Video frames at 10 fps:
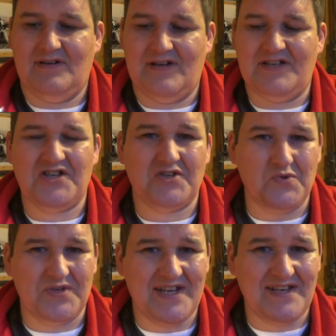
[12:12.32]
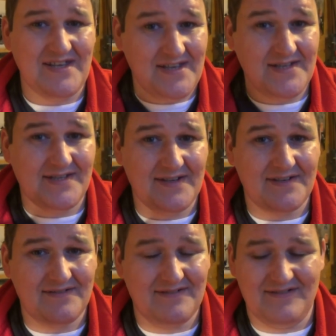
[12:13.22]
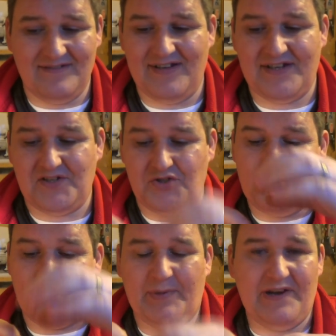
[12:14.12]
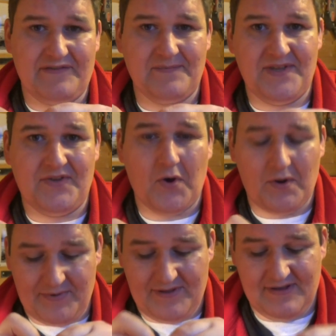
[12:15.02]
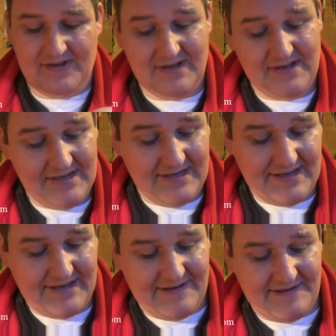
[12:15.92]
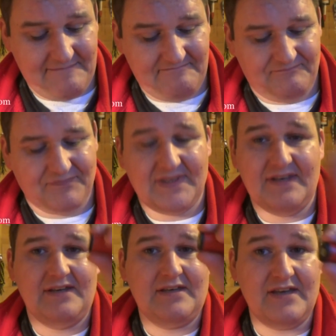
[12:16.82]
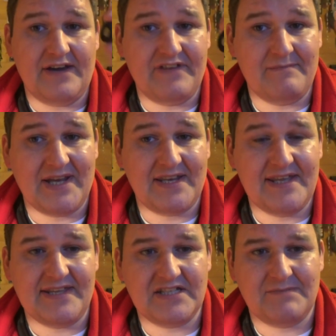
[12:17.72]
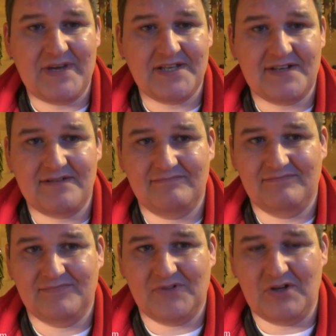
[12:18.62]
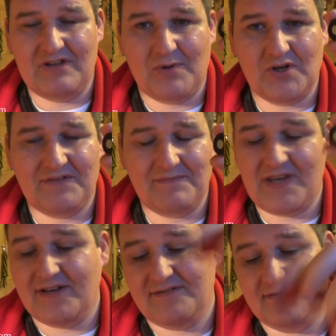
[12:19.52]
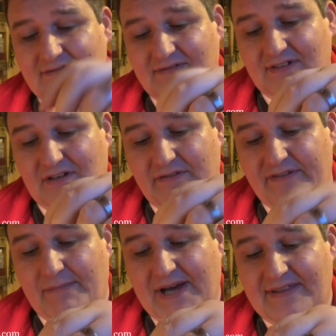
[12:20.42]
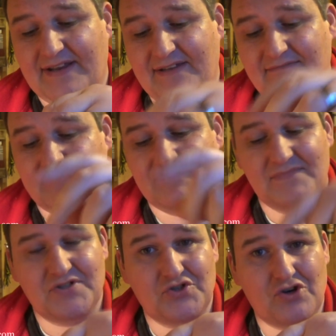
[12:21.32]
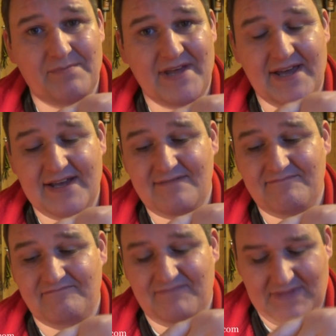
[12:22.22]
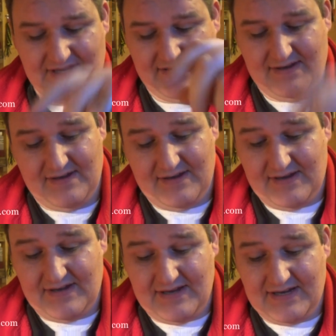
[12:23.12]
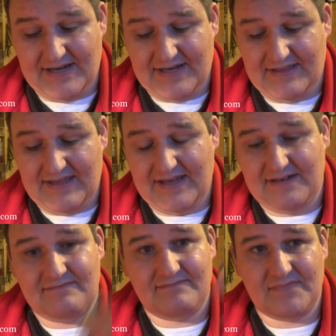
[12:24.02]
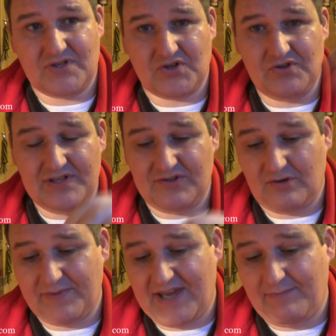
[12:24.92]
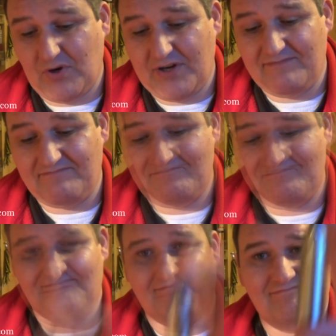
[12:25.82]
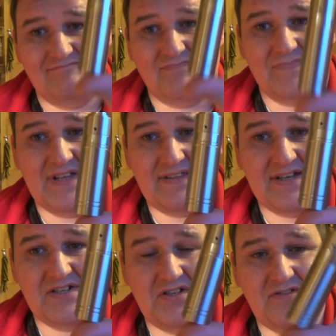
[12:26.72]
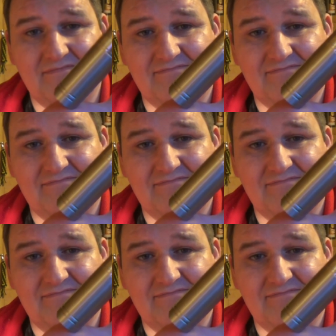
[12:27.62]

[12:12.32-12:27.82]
It just goes in easier than dropping it from the top. You have your magnetic spacer on the bottom here of your battery, just drop that in, and then screw the top cap on. And that's you.